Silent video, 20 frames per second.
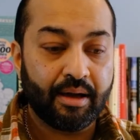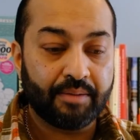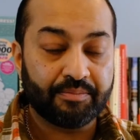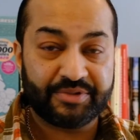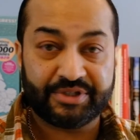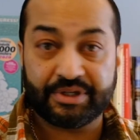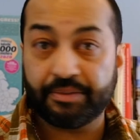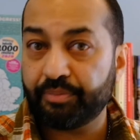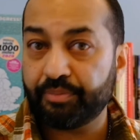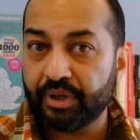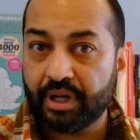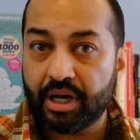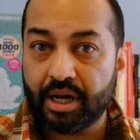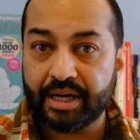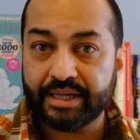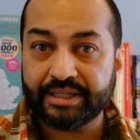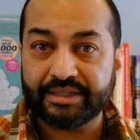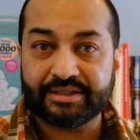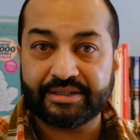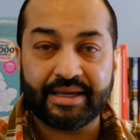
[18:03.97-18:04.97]

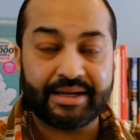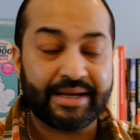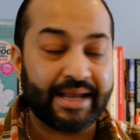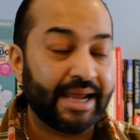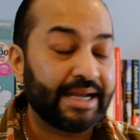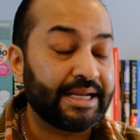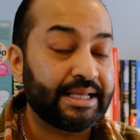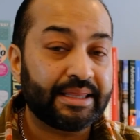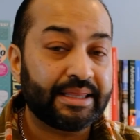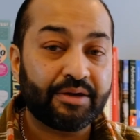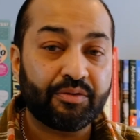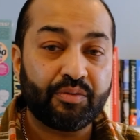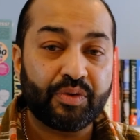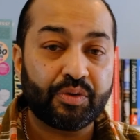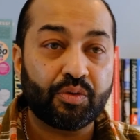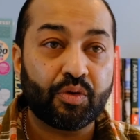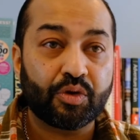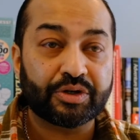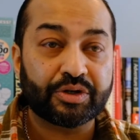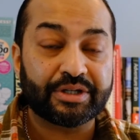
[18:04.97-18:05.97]
supplies, and anything we
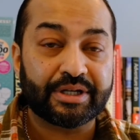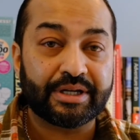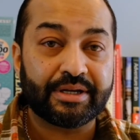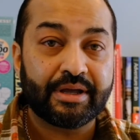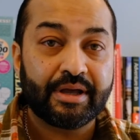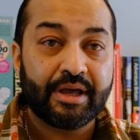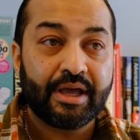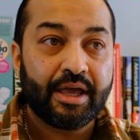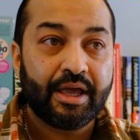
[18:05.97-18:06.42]
wanted,